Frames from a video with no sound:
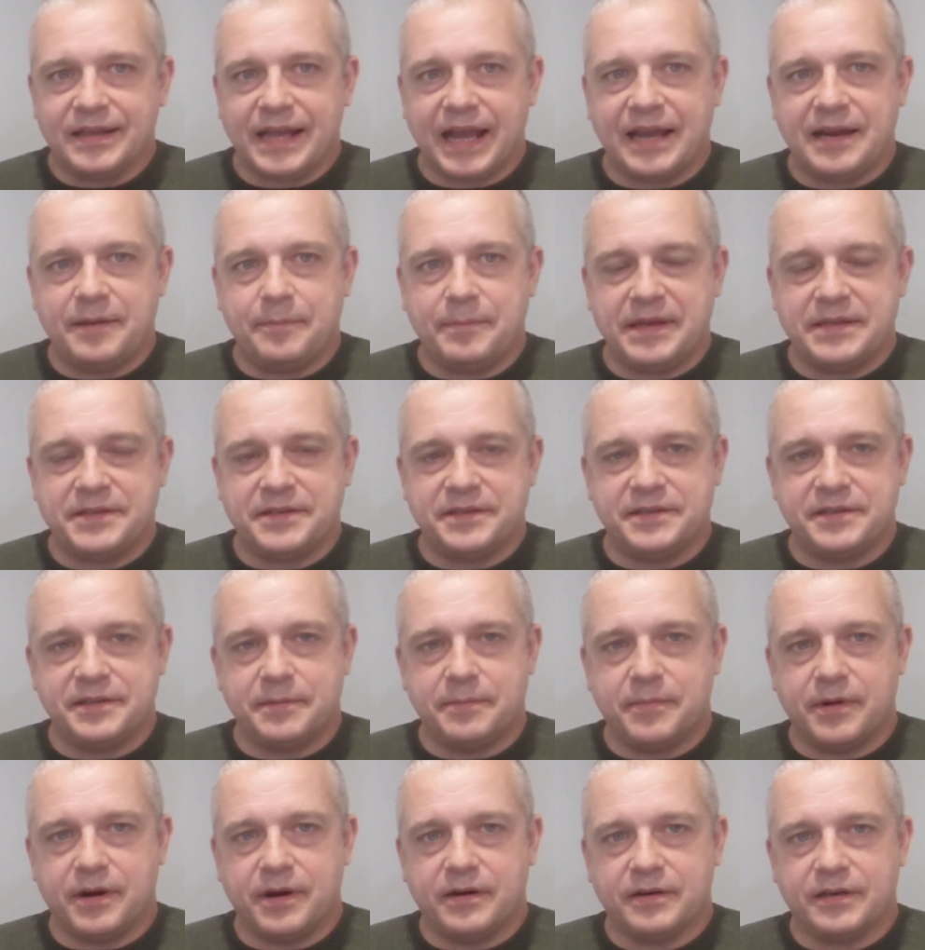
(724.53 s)
kind of misses the
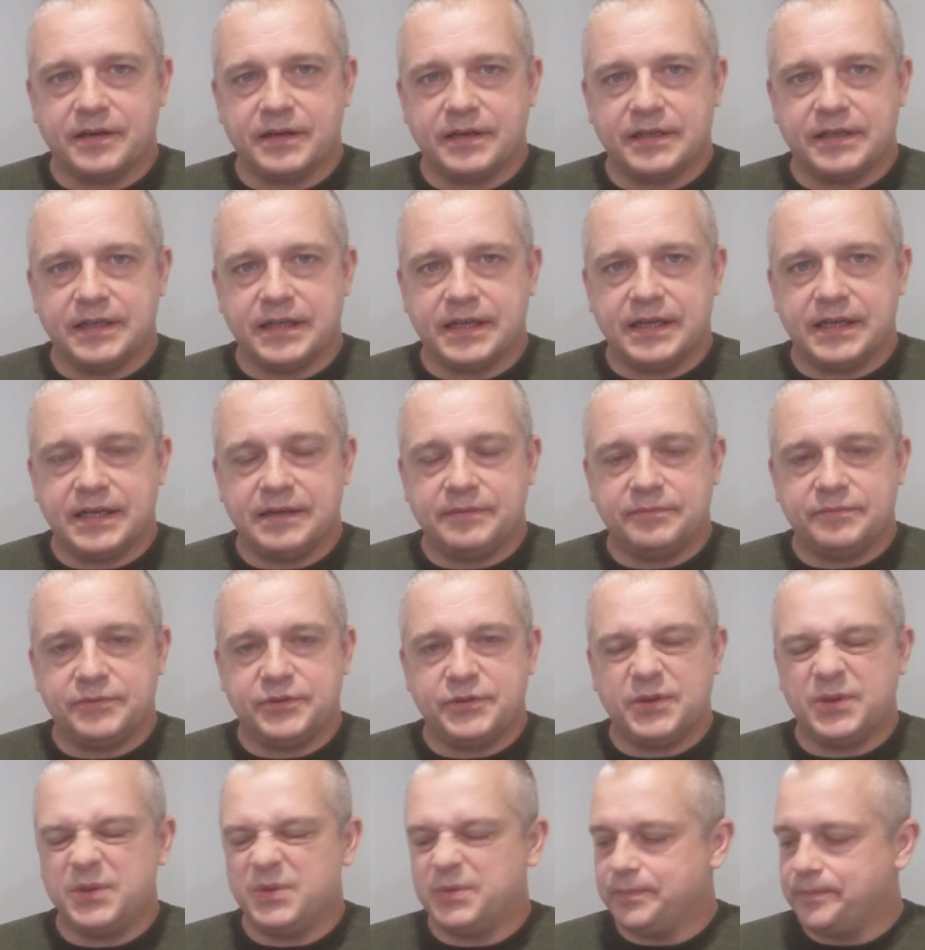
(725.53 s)
mark.
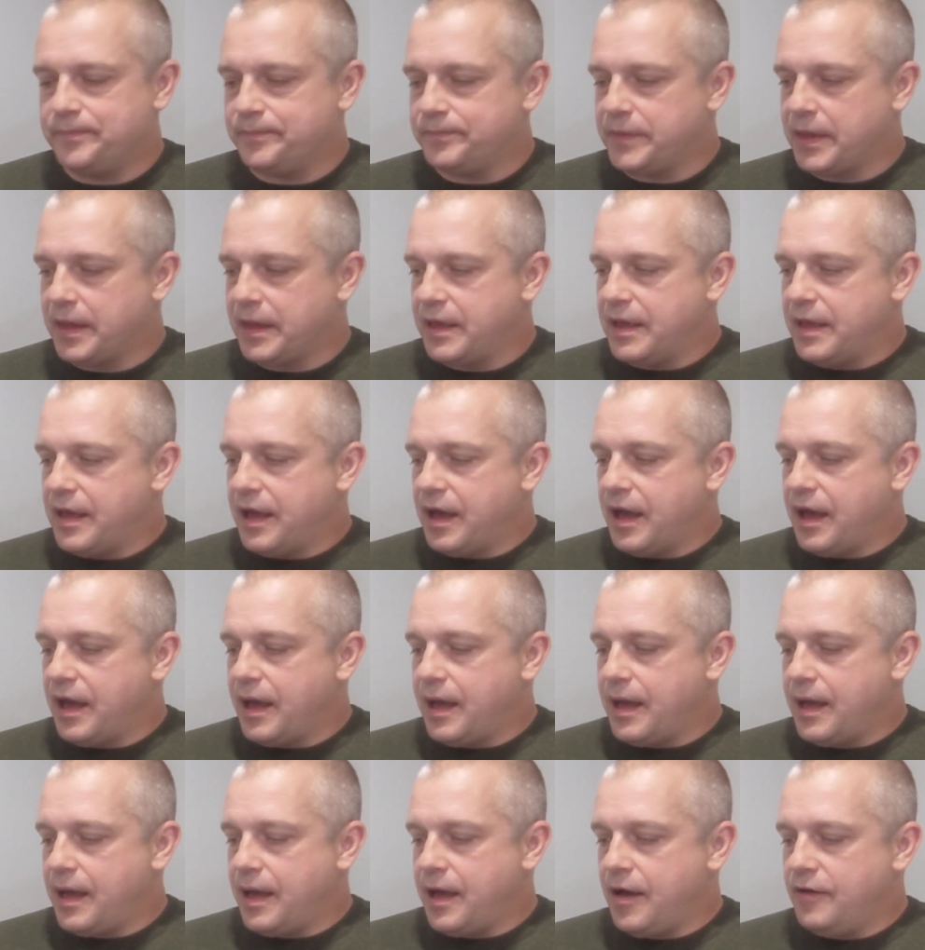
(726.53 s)
So,
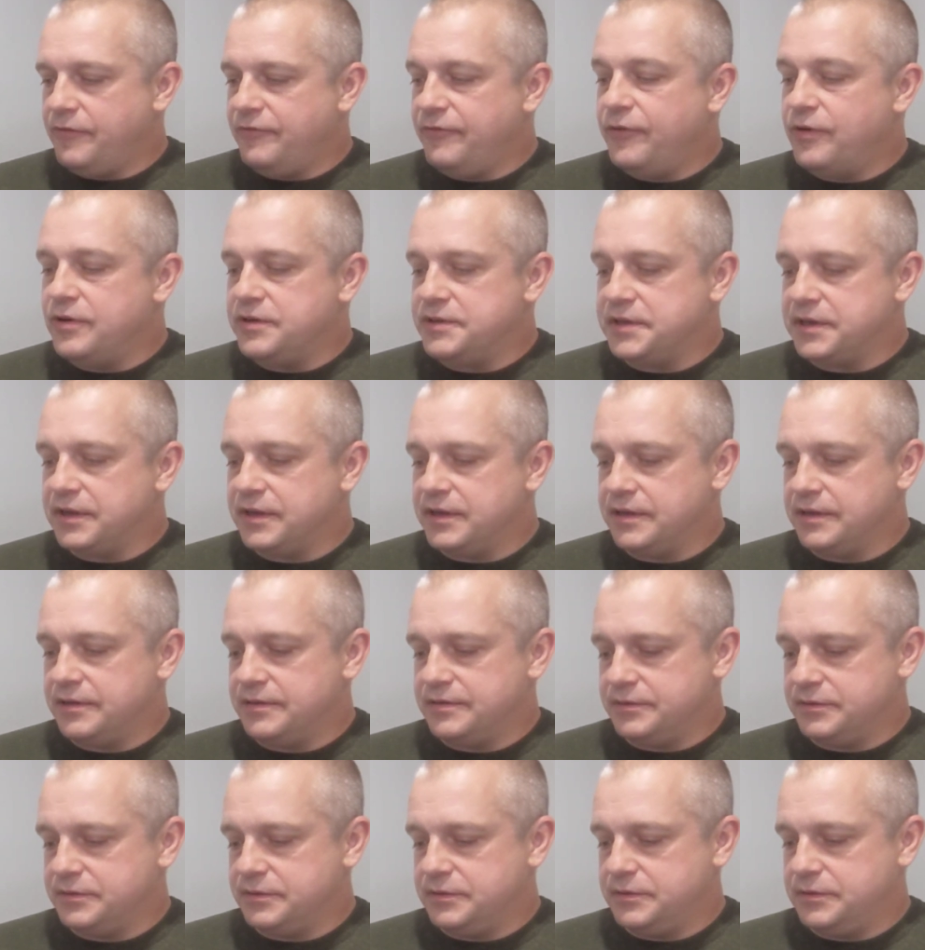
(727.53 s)
unfortunate,
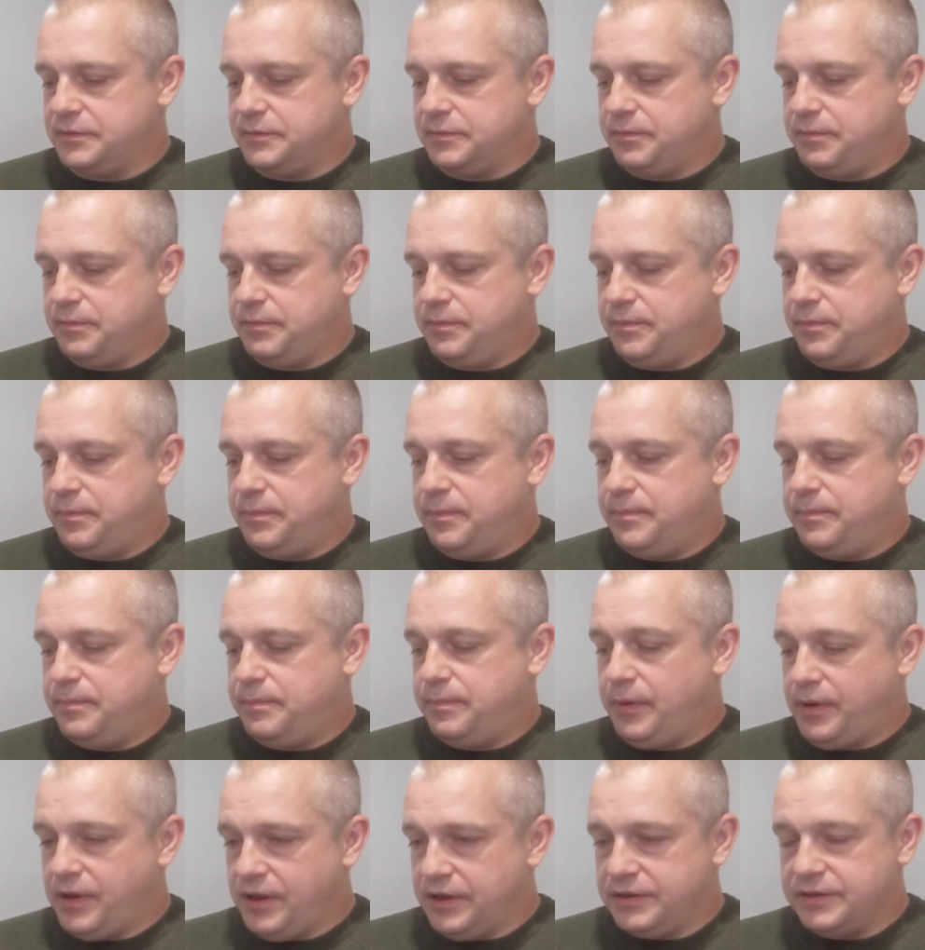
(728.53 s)

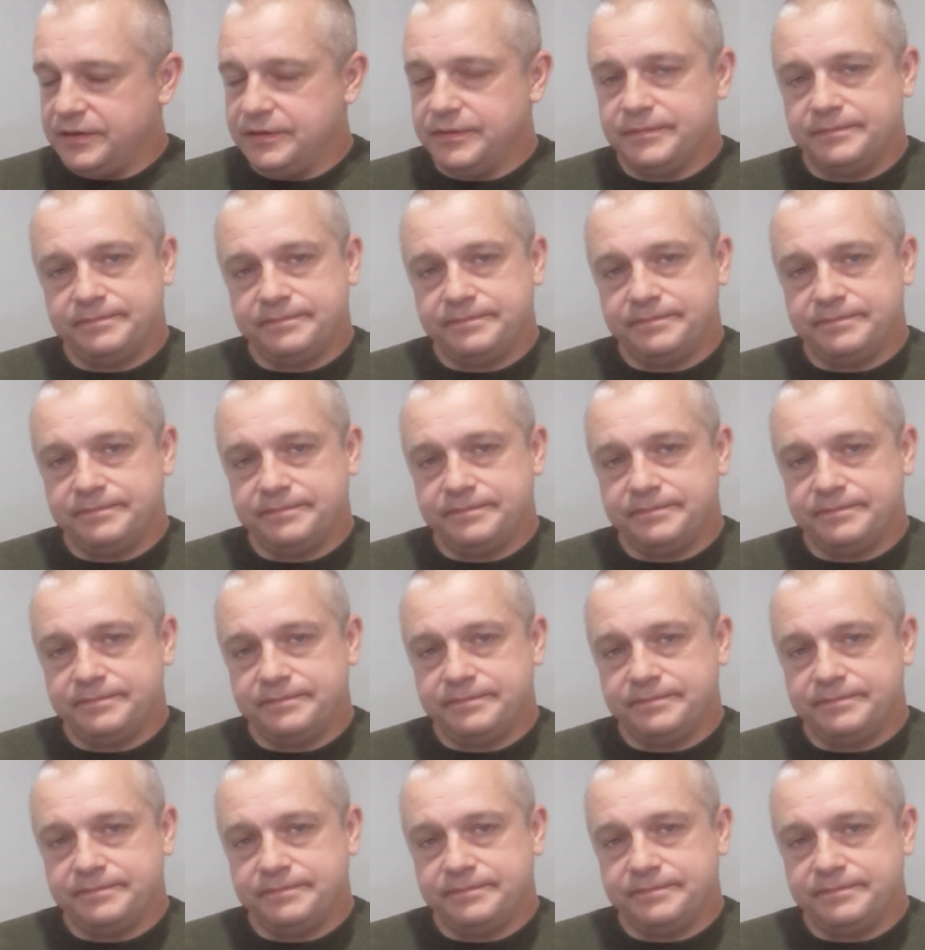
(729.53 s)
but